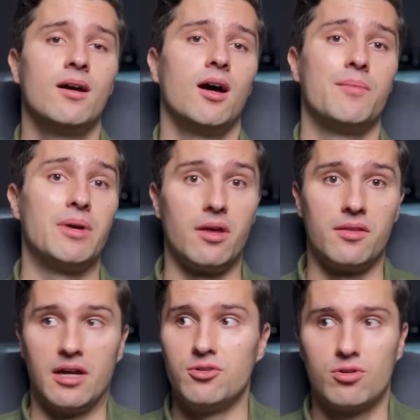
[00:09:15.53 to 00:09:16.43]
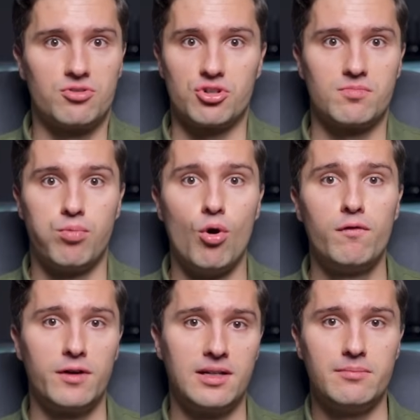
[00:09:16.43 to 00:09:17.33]
Um, and, and, then you can just
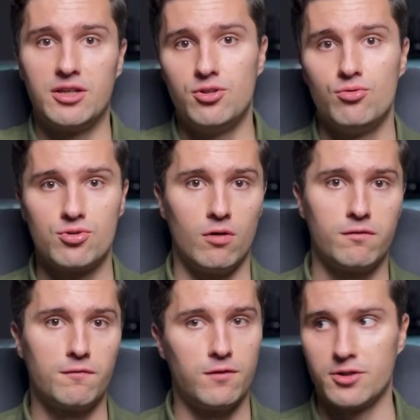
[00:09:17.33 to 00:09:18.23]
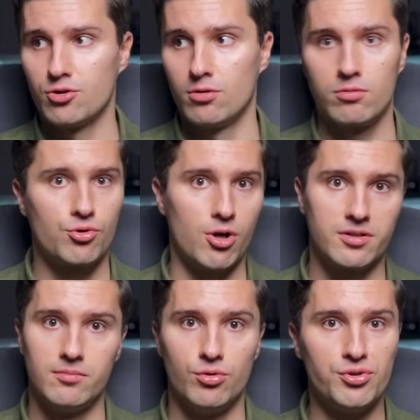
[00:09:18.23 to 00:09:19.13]
perfectly make use of Flutter,
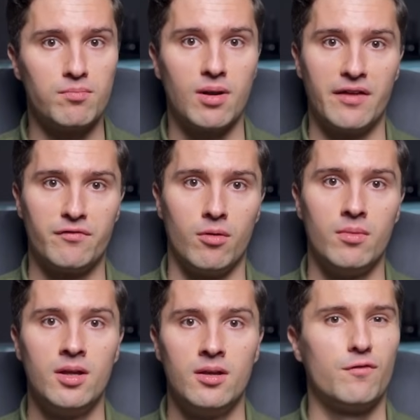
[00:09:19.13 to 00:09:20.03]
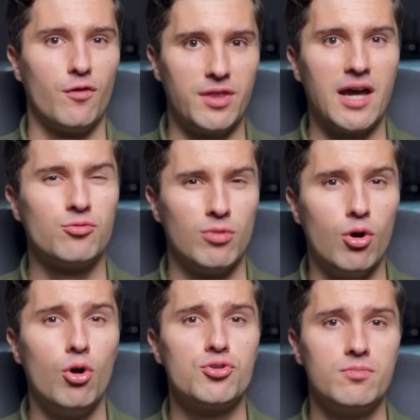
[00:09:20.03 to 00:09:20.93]
Kotlin multi-platform. And for that, it will
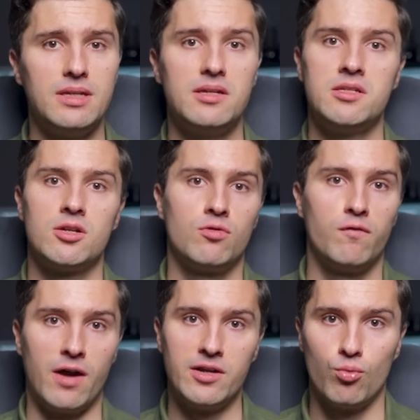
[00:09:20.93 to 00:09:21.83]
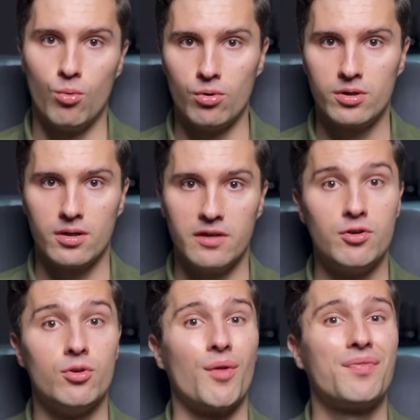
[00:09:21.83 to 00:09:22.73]
also be easier to find work if
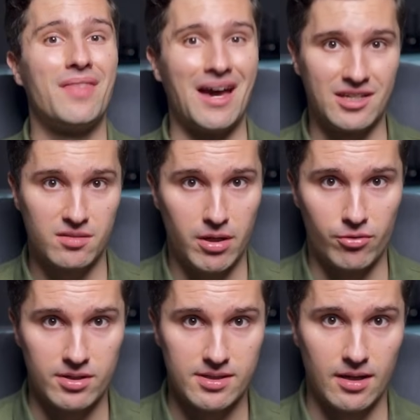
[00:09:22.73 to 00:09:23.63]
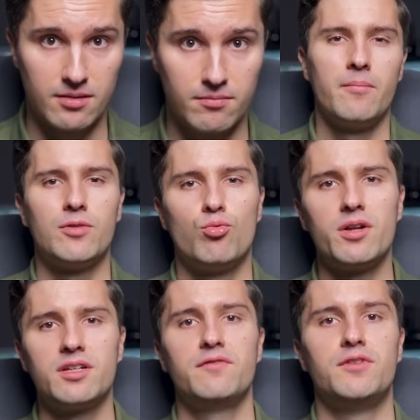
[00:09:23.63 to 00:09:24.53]
you're not that experienced yet. But
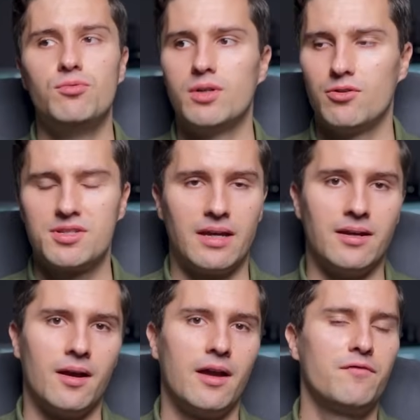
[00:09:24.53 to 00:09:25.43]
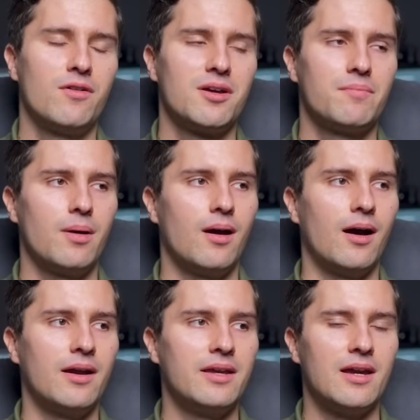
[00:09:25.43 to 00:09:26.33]
what if you now say, hey, Philipp,
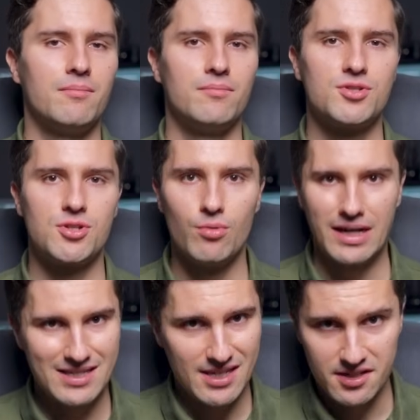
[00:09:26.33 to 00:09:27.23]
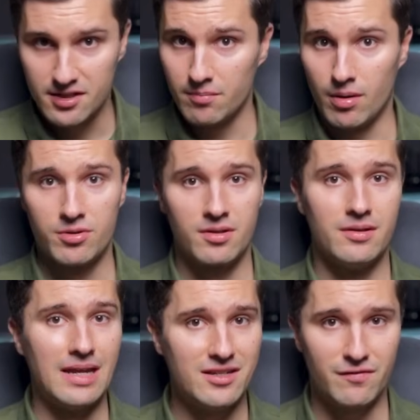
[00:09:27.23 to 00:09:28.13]
I am so excited about
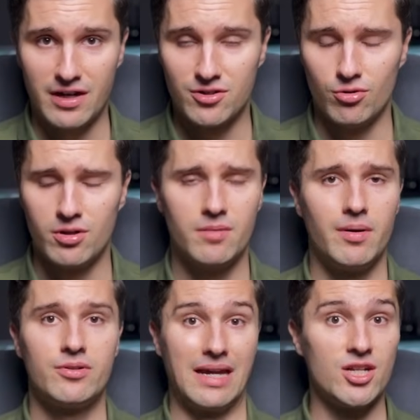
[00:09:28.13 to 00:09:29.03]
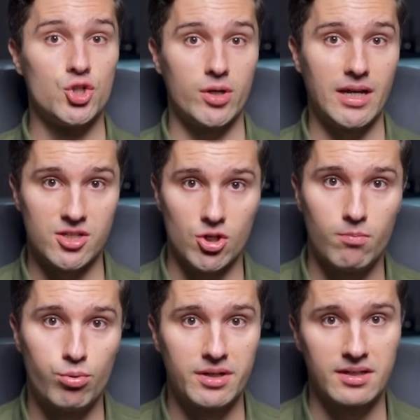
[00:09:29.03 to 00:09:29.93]
native Android, about Android as an
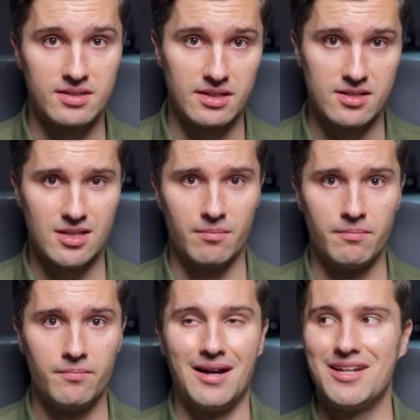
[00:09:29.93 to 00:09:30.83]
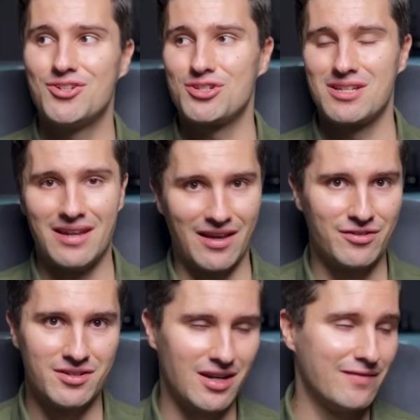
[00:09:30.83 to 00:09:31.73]
operating system. I just love
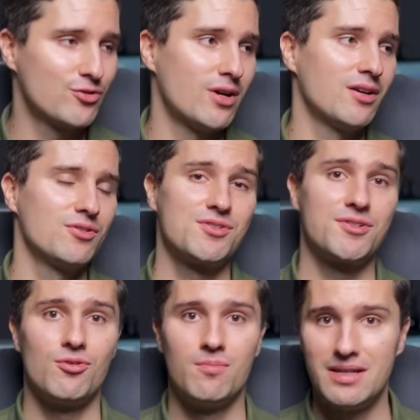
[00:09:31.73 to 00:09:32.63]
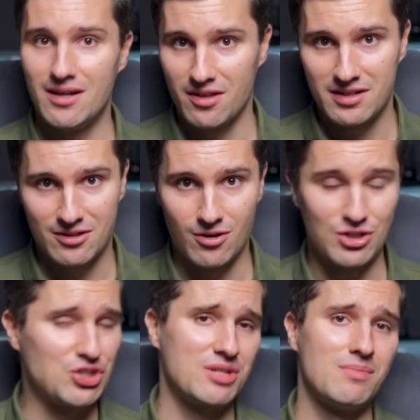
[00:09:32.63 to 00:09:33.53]
it. I've tried out so many other
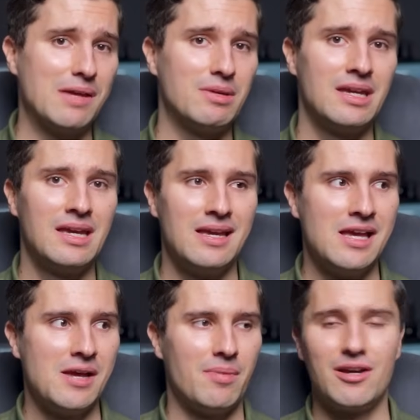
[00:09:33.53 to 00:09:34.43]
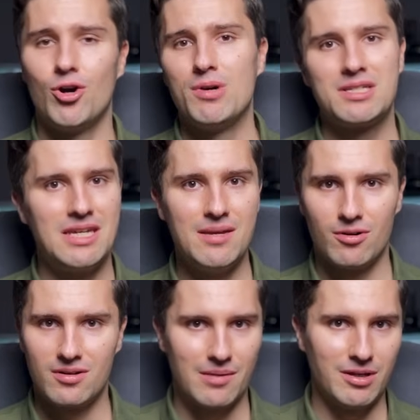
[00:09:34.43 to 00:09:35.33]
technologies maybe, but I always keep
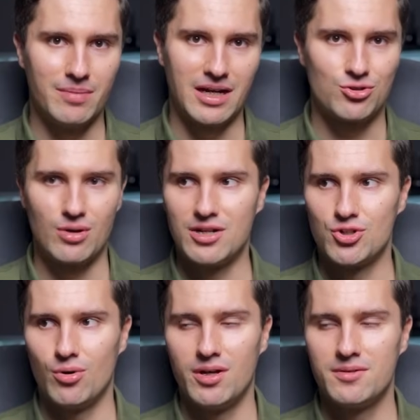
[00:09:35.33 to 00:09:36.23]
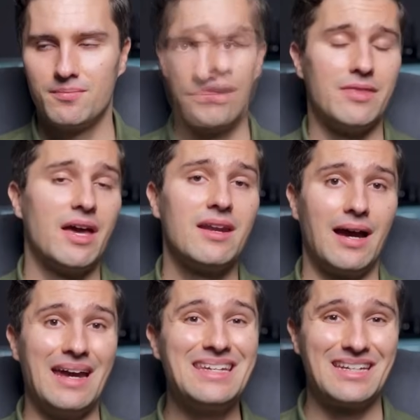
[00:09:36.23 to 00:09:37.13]
on coming back to Android. And then
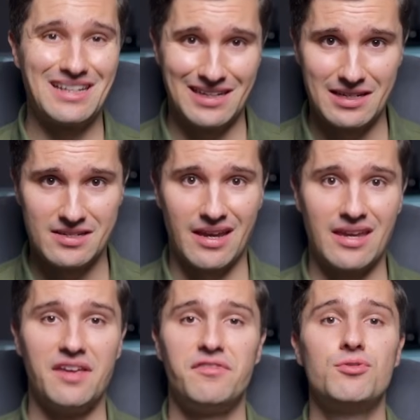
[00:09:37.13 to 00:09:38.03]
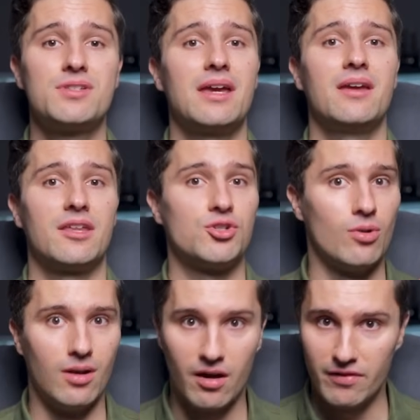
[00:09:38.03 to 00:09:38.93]
I can clearly say, if you say that
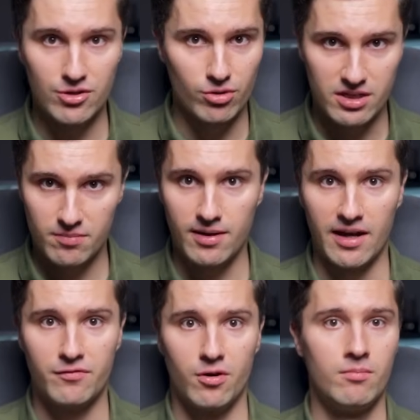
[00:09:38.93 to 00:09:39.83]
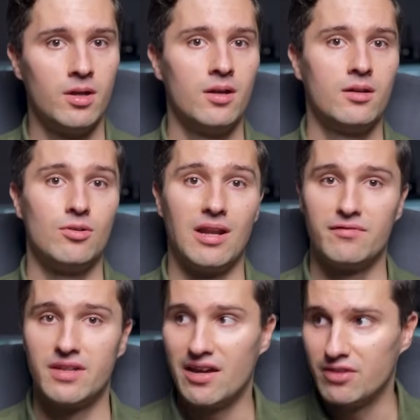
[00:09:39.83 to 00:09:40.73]
you love Android as a platform, you
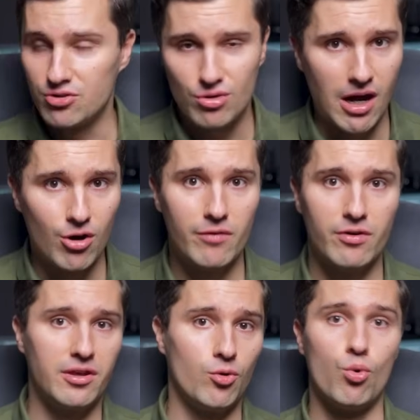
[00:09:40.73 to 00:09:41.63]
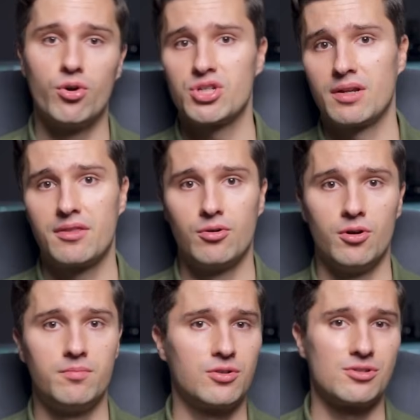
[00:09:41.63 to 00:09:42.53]
love diving into how everything works under the
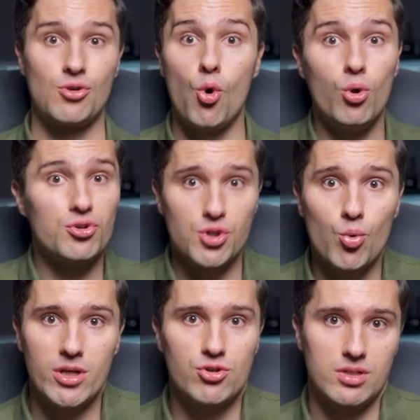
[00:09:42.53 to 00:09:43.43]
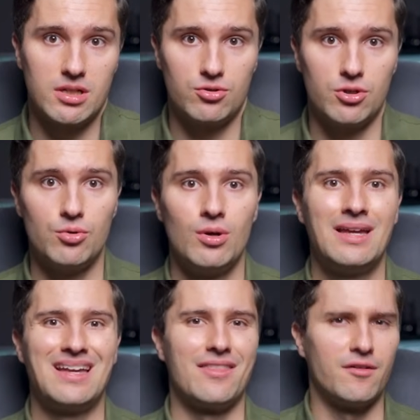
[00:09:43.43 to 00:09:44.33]
hood because it's all so interesting to you,
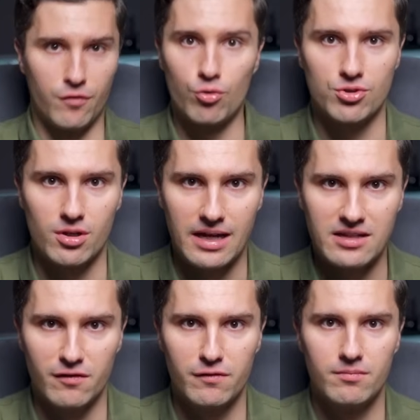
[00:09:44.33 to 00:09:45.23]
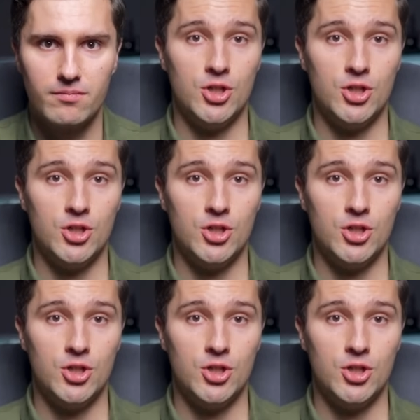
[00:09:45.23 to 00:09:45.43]
then focus on native.